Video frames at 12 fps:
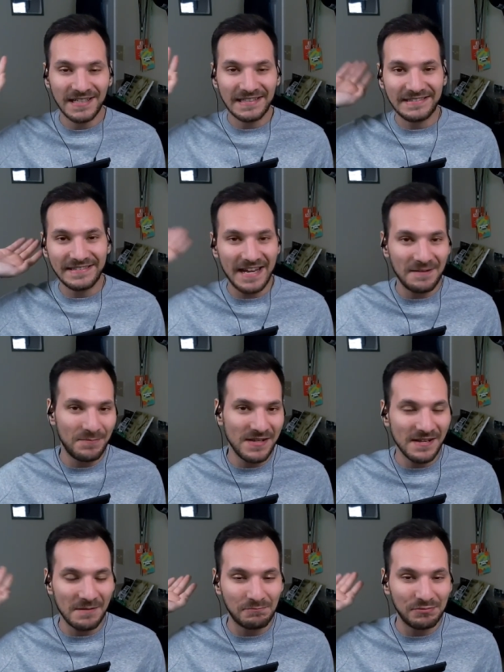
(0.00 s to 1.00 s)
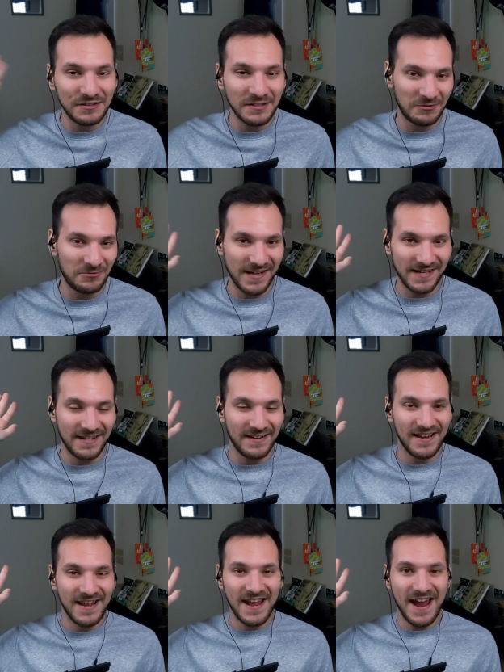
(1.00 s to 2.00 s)
let it be
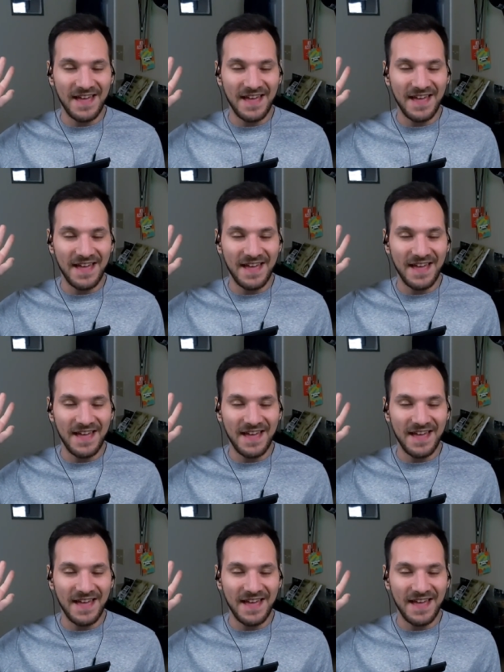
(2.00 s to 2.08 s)
obliterated,